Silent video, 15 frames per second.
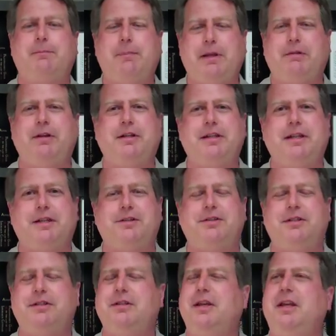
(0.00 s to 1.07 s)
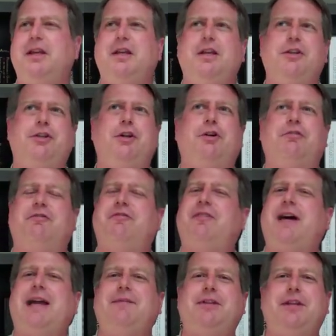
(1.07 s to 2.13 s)
period kicks in. So,
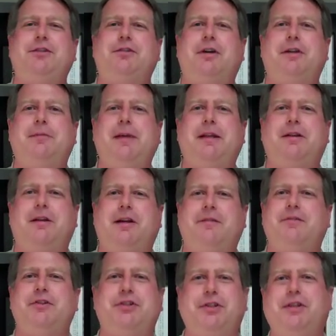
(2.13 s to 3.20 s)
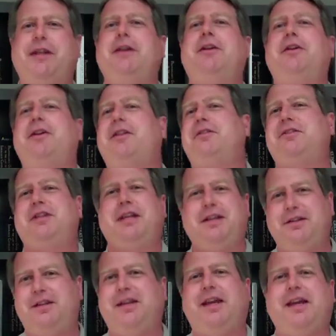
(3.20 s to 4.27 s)
5 days automatic coverage and then another
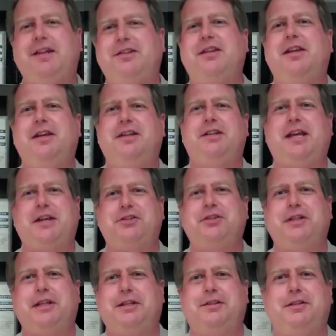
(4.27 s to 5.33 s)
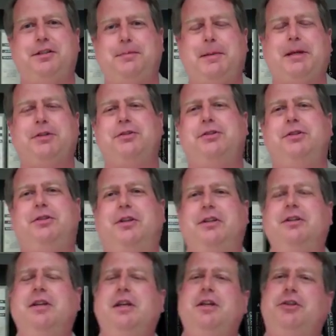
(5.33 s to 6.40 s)
10 days to actually get the inspection done.
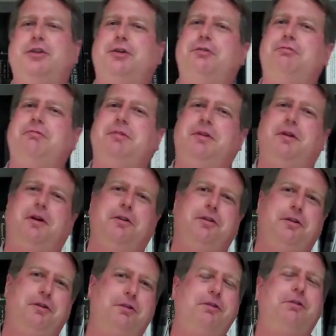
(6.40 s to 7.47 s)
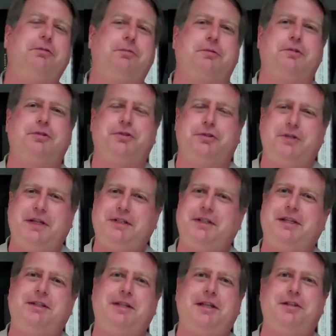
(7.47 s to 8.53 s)
So, under the old rules, you had to
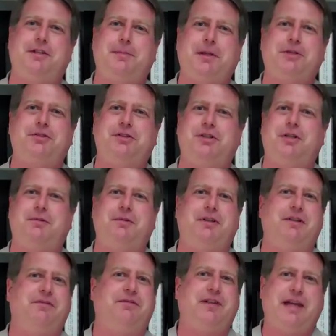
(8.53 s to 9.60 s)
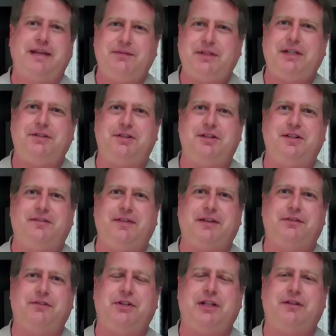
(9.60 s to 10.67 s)
get that inspection done within 5 days of the
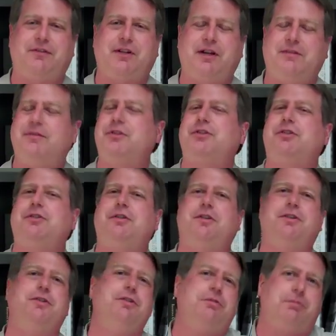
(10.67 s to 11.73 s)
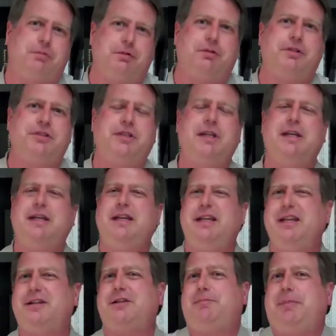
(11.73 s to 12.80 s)
effective date of coverage. Under the new rules,
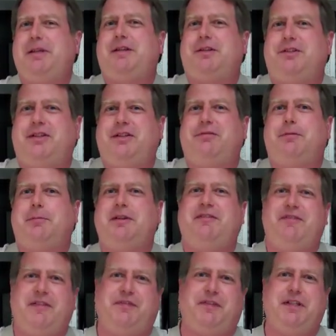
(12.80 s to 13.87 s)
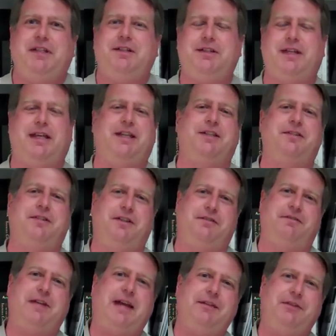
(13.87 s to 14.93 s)
it could be conceivably 15 days.
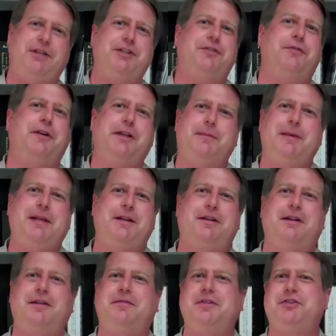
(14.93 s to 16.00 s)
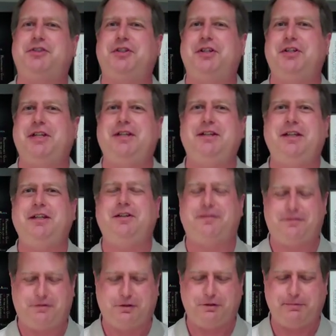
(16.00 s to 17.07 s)
5 days of automatic coverage and a 10-day
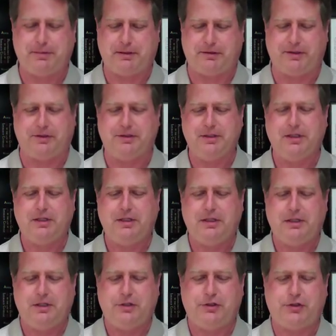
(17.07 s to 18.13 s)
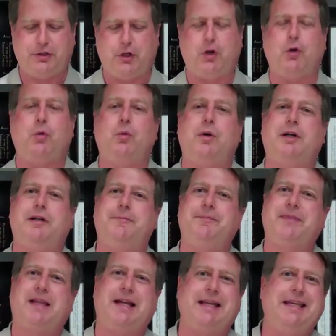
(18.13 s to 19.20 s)
deferral period. So,
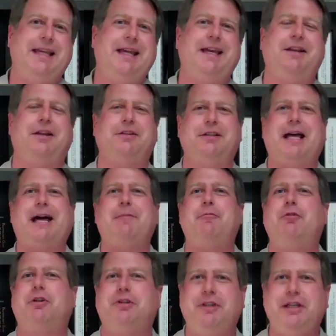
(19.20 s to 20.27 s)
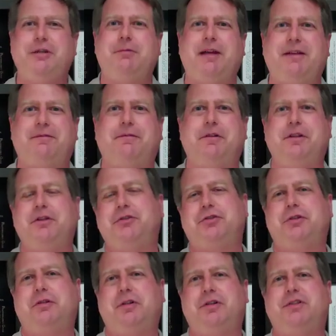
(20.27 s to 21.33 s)
again, a lot more leeway for the
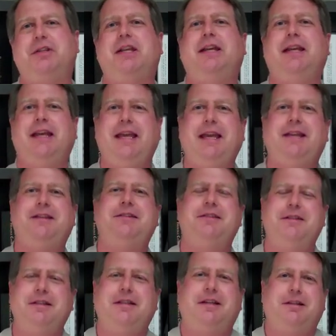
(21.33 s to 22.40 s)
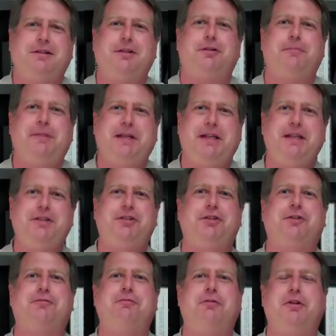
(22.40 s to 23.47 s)
insurers and a little bit
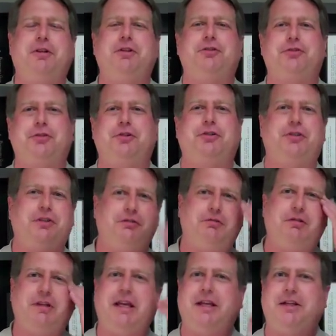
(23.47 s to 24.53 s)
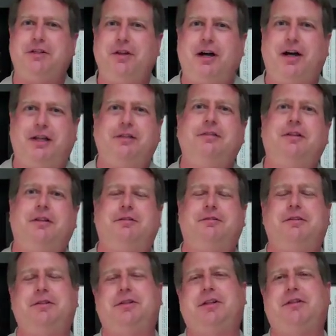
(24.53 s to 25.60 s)
easier for the insurer to get it done.
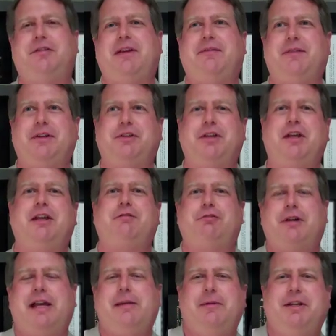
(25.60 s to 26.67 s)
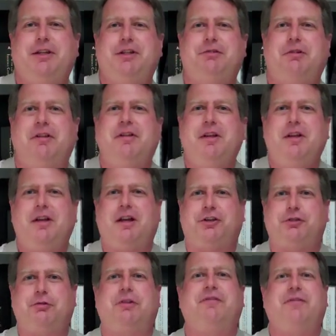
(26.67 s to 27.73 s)
Instead of having to cram it into a
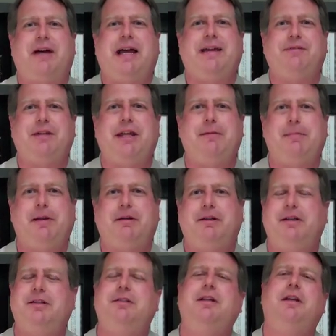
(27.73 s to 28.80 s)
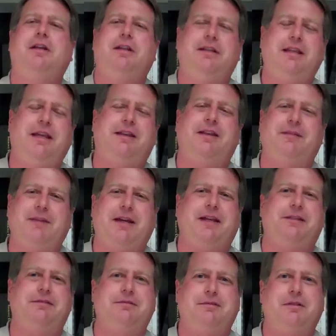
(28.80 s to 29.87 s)
short 5-day period, now they've
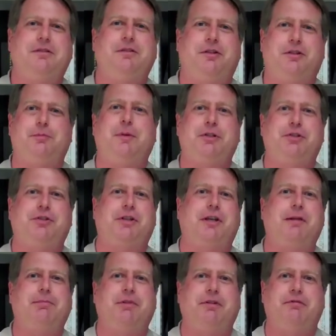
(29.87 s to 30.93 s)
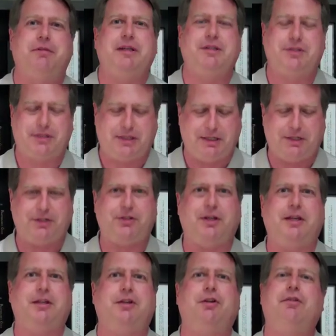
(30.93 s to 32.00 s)
got as much as a couple of weeks to get it
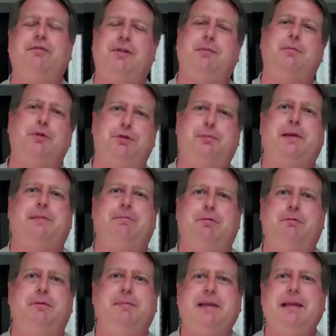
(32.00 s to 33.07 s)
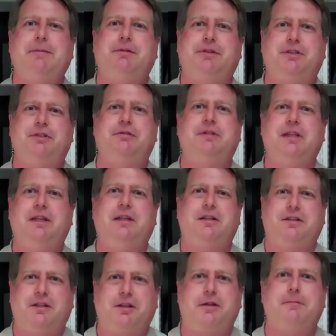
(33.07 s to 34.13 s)
done, and hopefully most people would be able
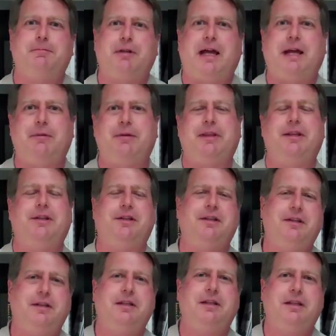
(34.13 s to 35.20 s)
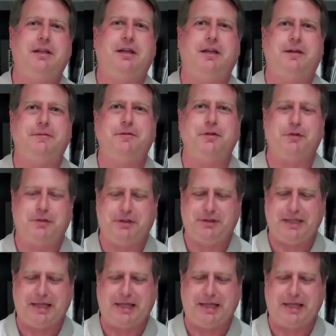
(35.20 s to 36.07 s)
to comply with it during